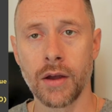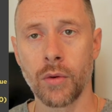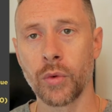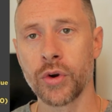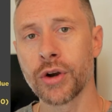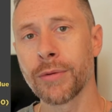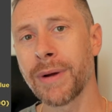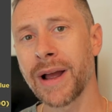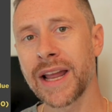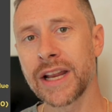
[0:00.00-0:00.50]

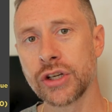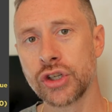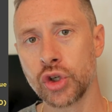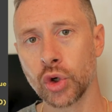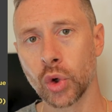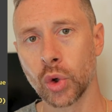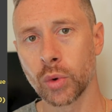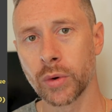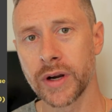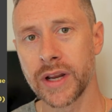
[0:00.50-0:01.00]
When you're buying
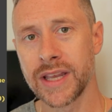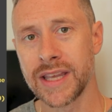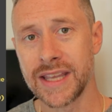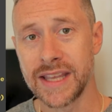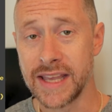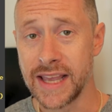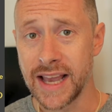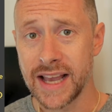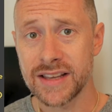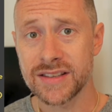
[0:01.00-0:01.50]
jewelry,
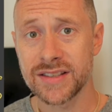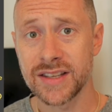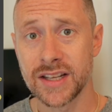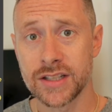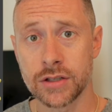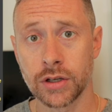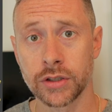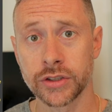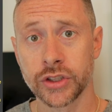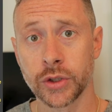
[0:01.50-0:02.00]
yes,
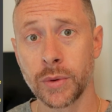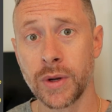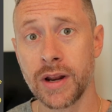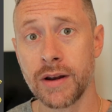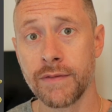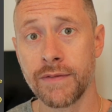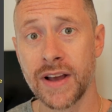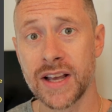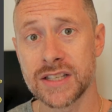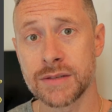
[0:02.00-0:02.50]
it's also an
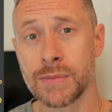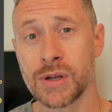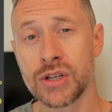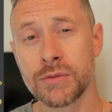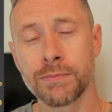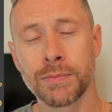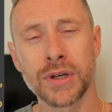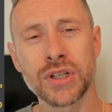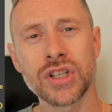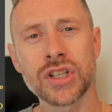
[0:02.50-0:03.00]

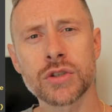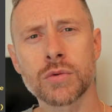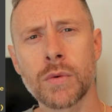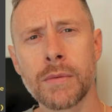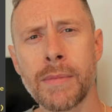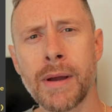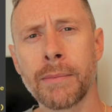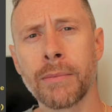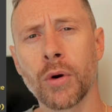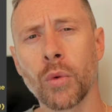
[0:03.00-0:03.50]
investment, but just
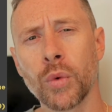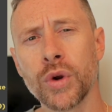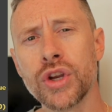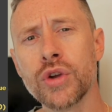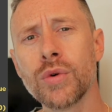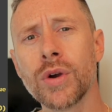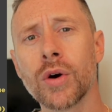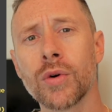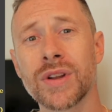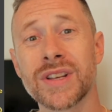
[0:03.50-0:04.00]
remember, when
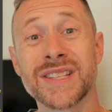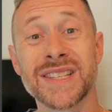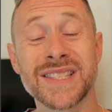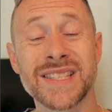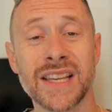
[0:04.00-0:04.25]
you go to,